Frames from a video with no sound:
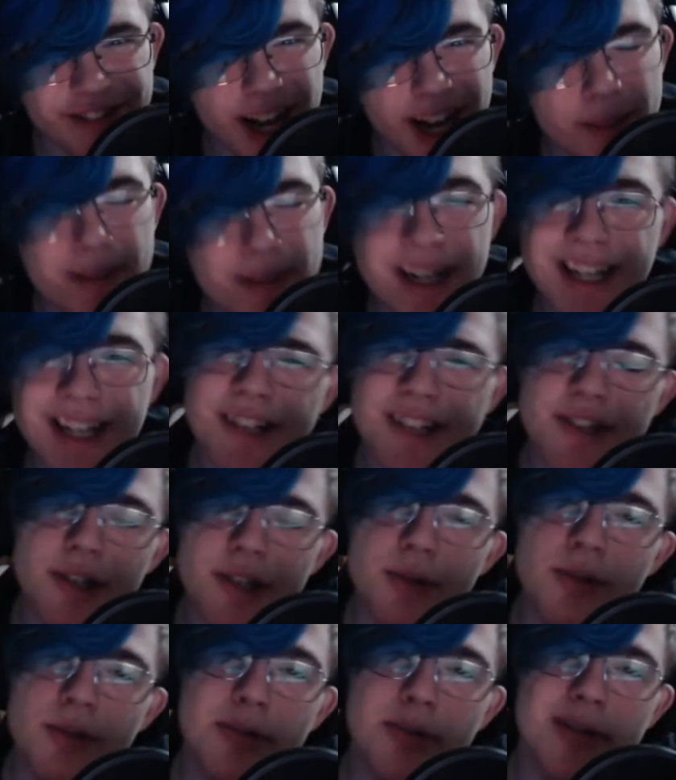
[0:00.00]
I mean, I guess
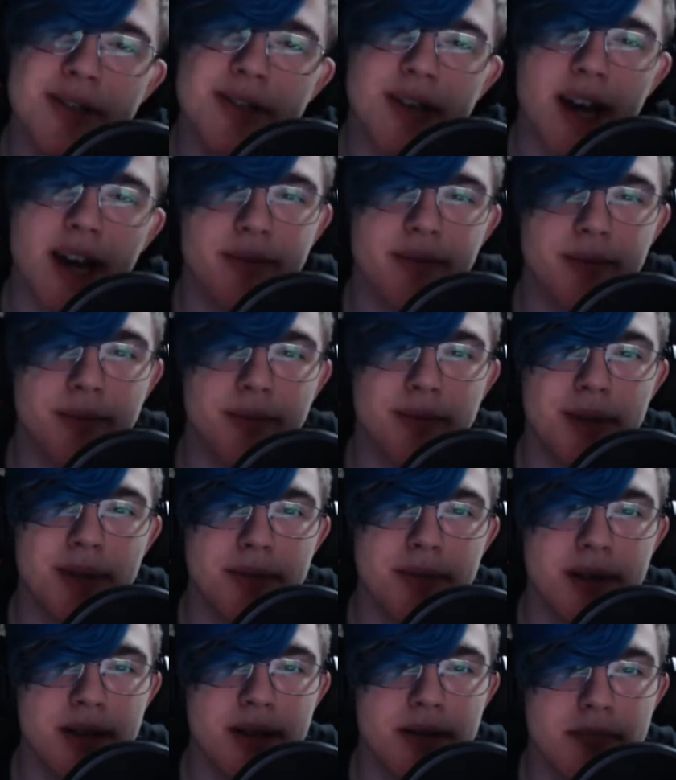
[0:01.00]
YouTube is kind of being
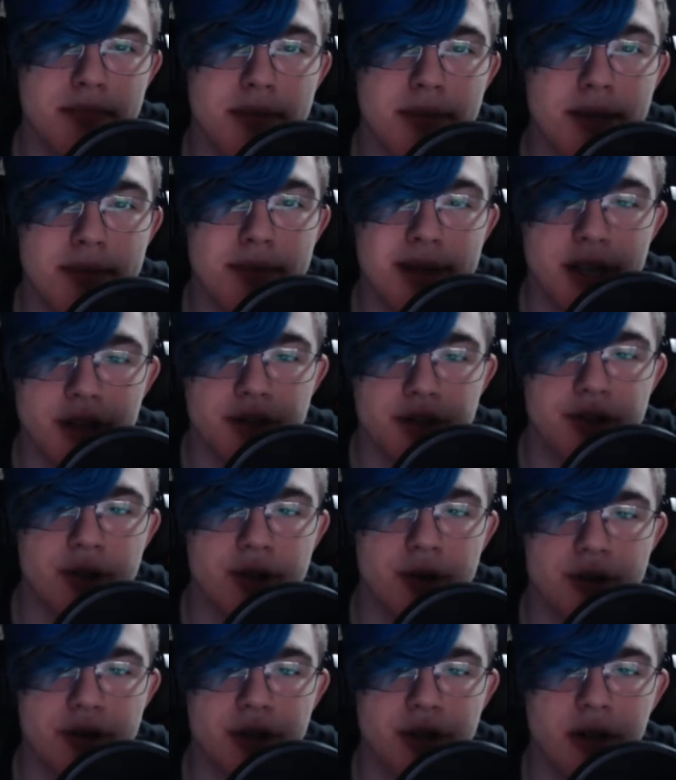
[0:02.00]
me being
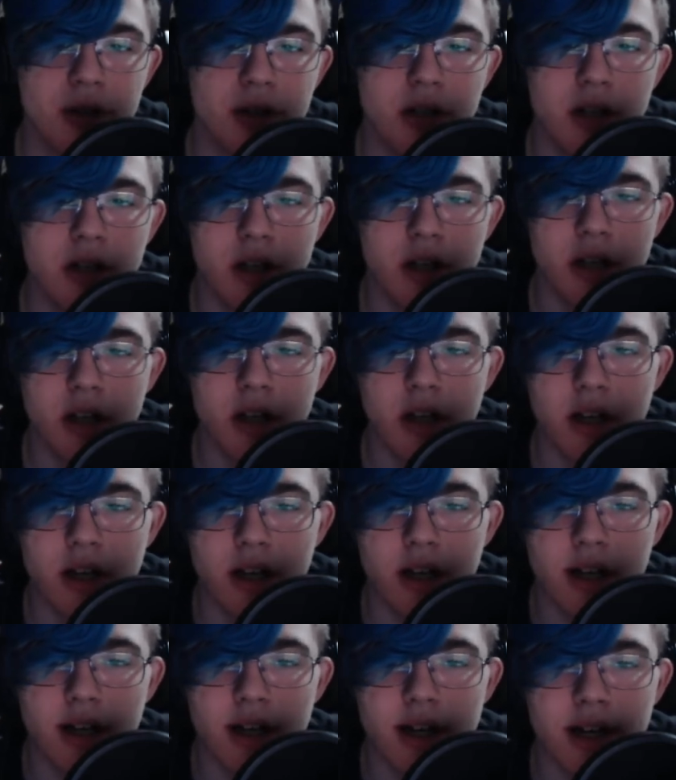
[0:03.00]
social.
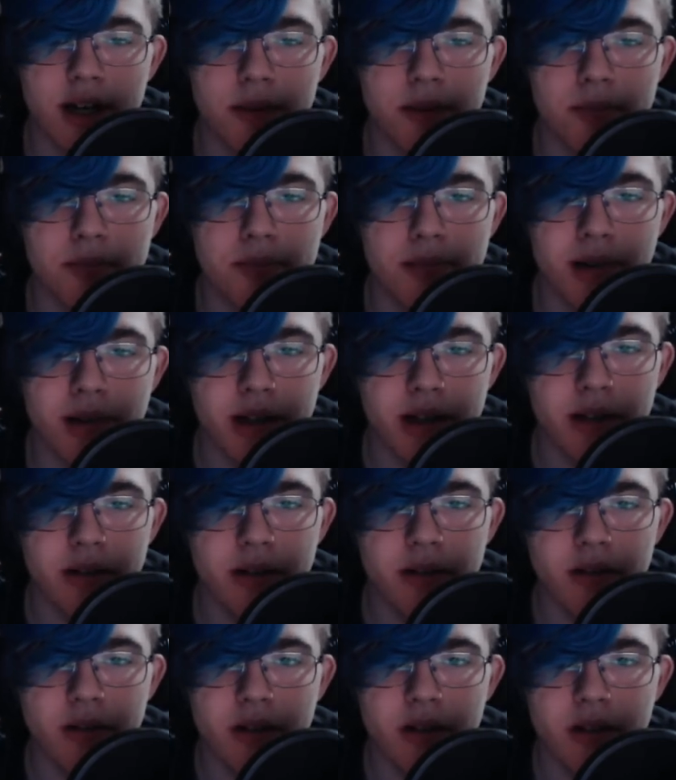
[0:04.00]
But
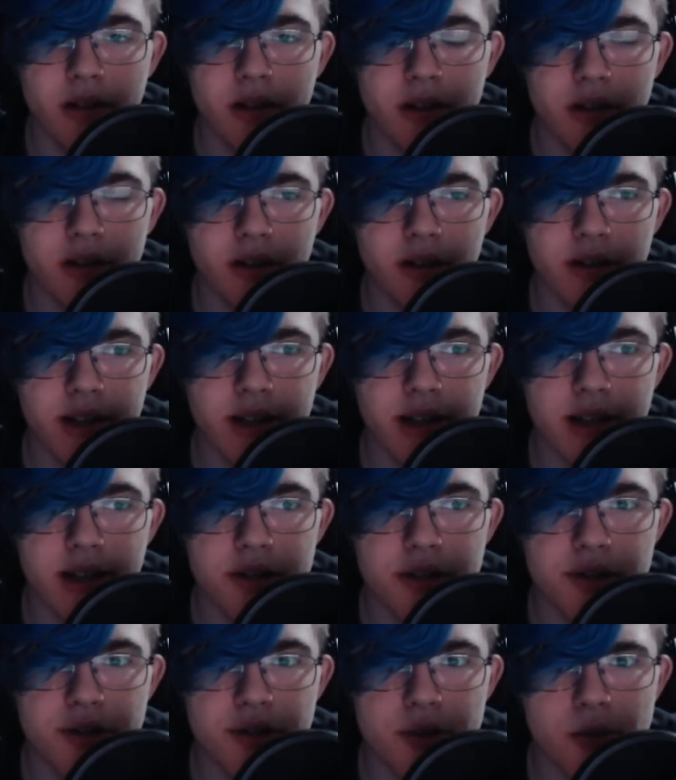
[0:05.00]
like in
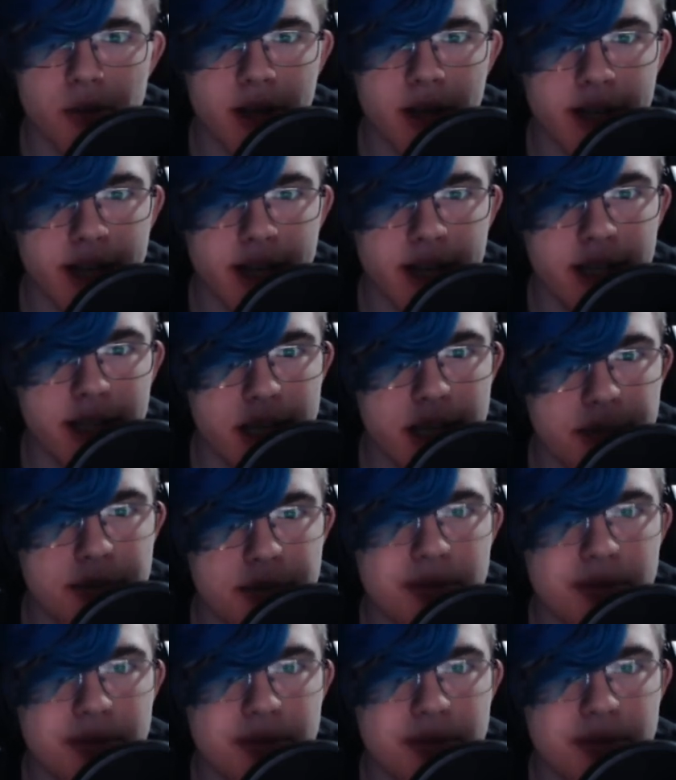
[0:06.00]
school, I kind of keep to